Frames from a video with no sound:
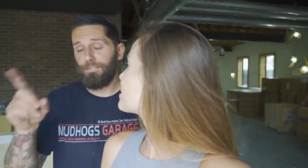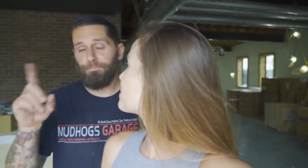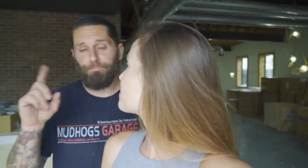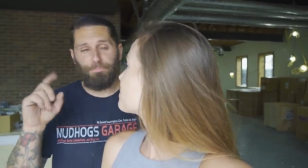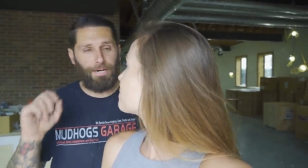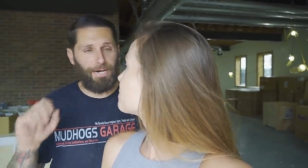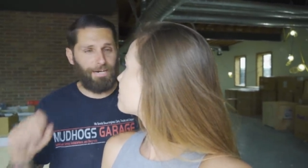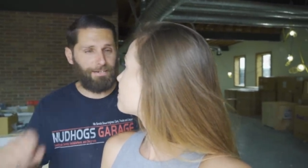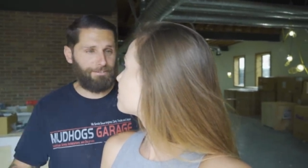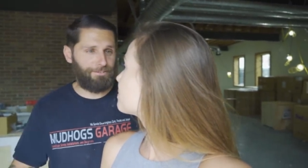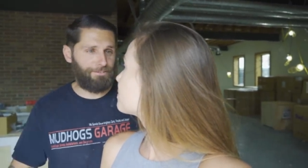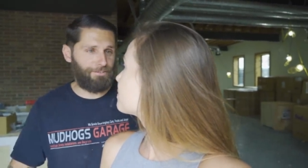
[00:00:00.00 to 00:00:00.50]
The
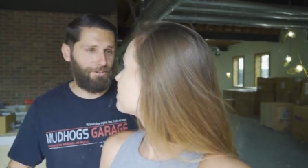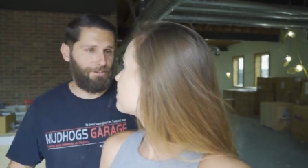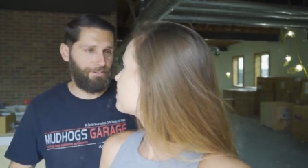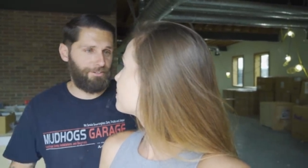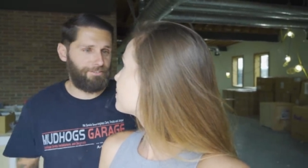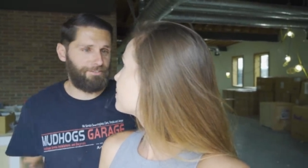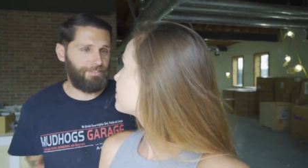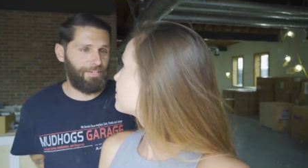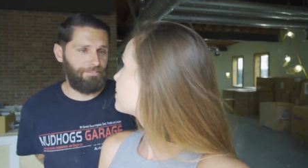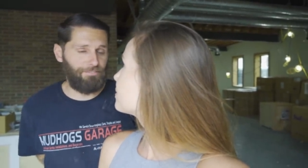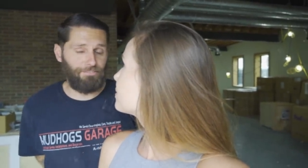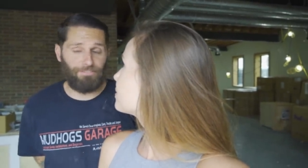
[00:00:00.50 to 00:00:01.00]
box is
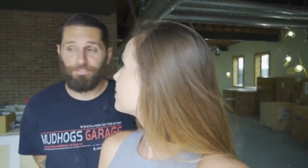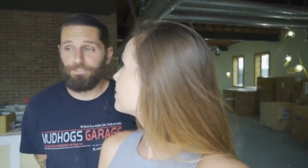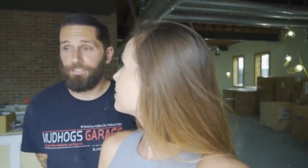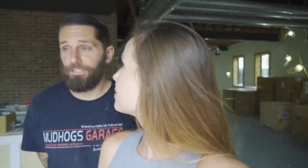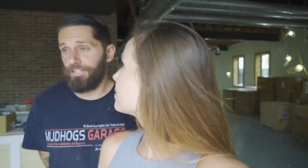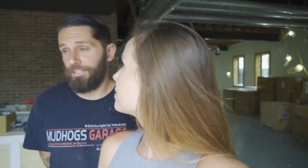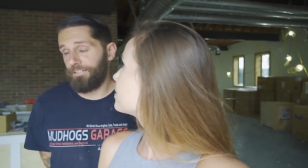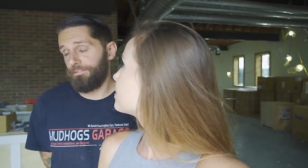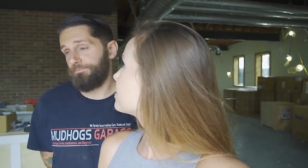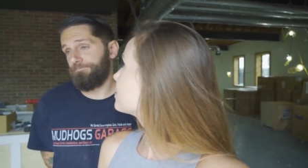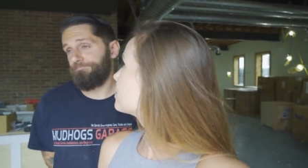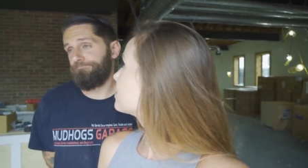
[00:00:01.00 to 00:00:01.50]
37.
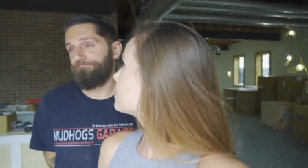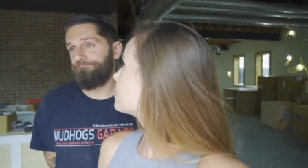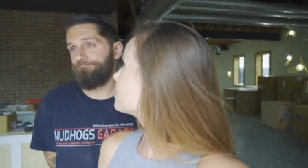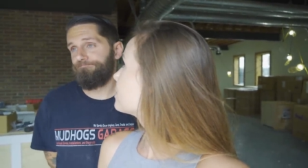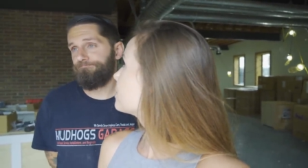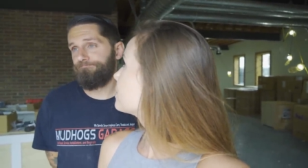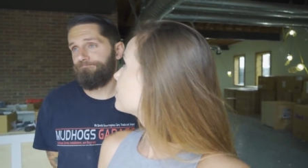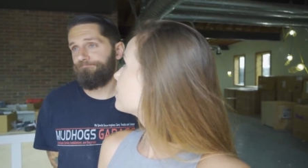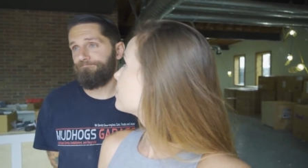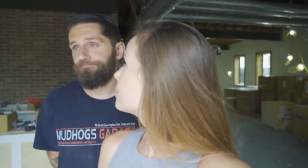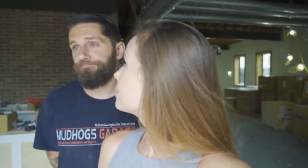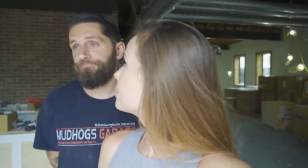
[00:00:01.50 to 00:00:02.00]
So
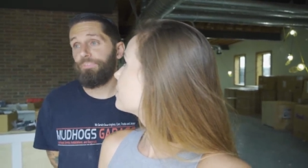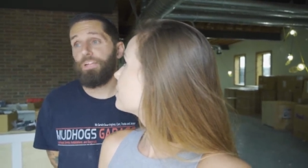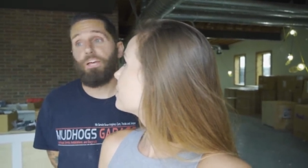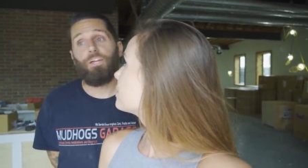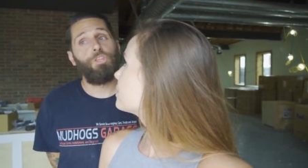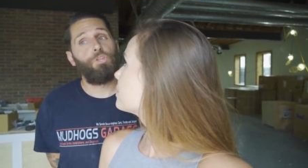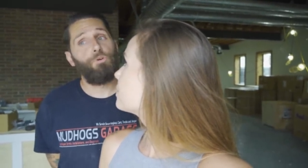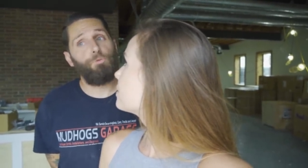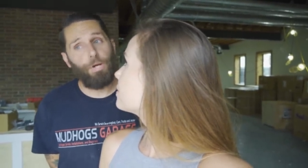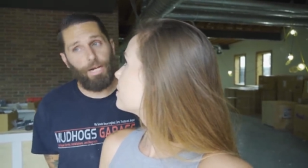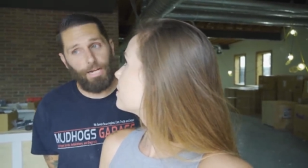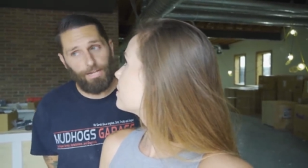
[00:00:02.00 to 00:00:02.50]

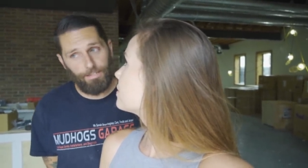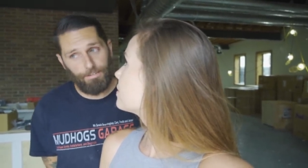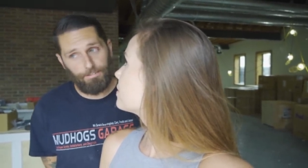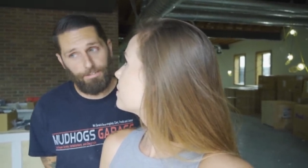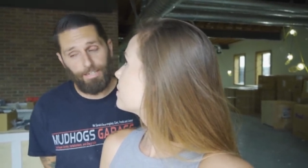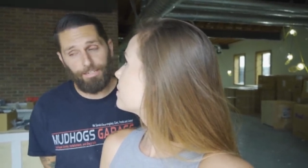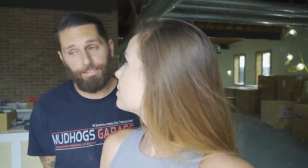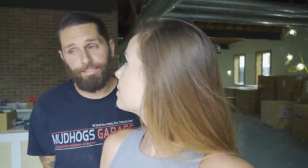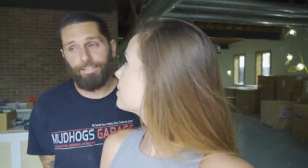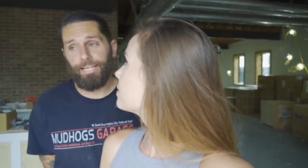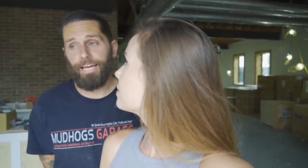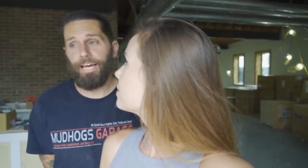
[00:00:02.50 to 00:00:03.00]
the way it's
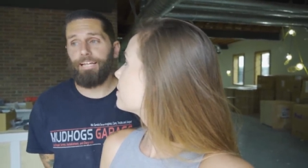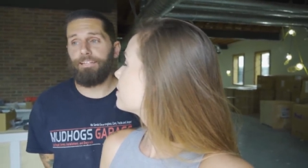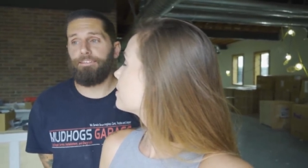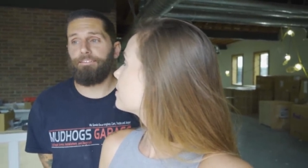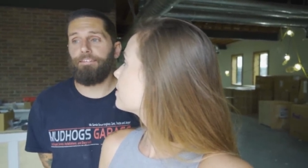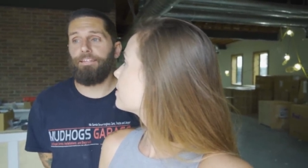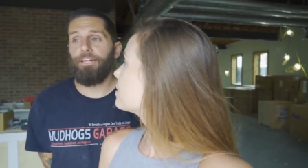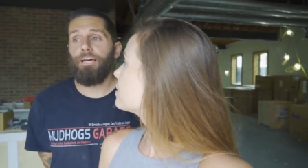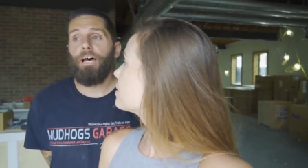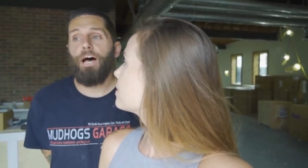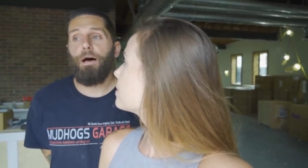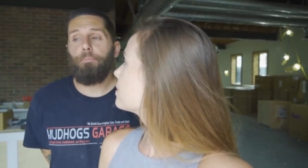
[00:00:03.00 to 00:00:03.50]
like
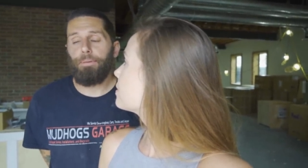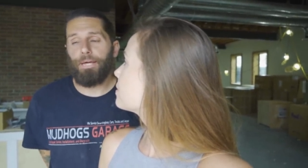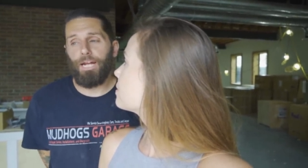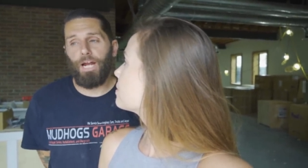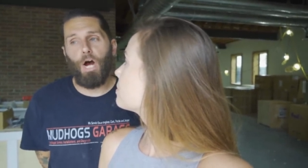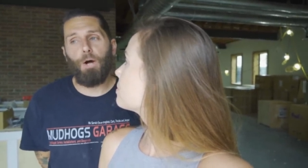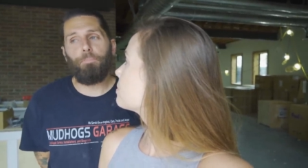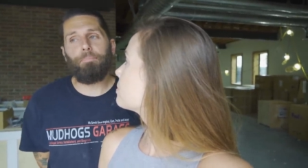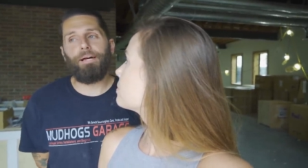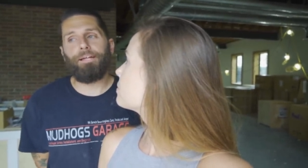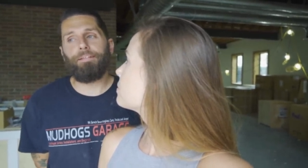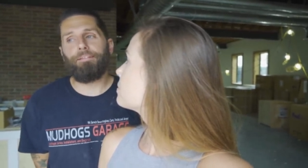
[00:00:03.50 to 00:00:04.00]
that, I mean, I
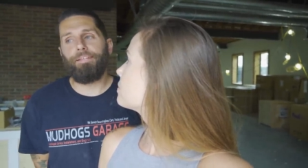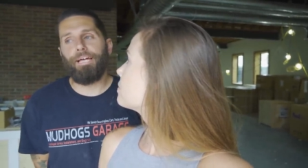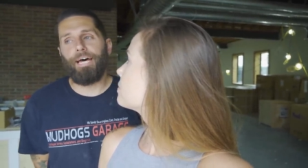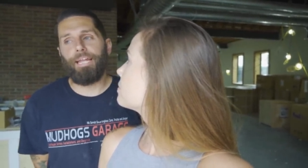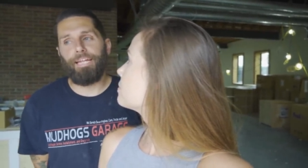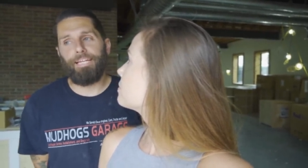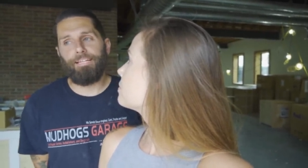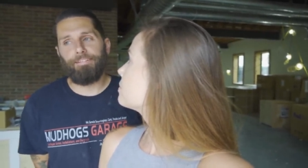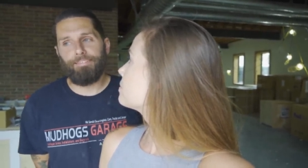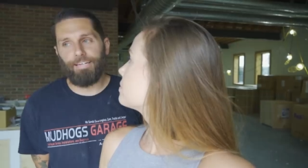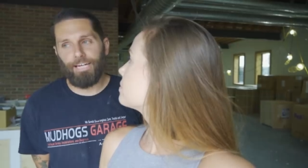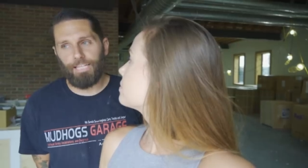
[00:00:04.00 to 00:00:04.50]
hope that's
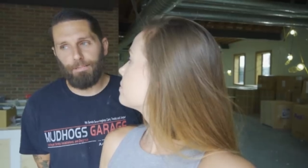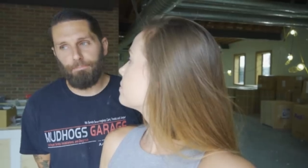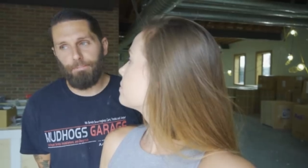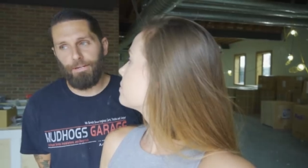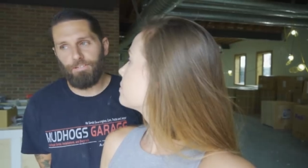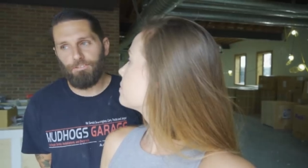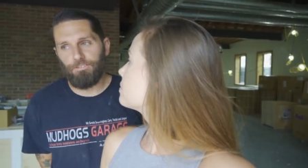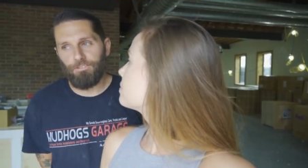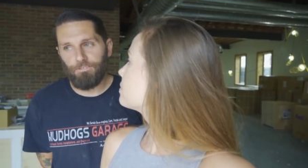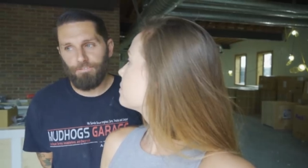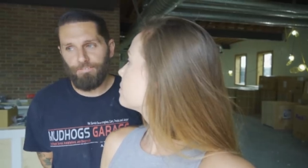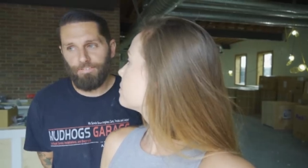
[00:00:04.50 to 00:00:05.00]
not inside
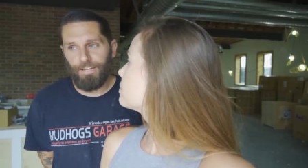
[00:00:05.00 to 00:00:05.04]
dimensions.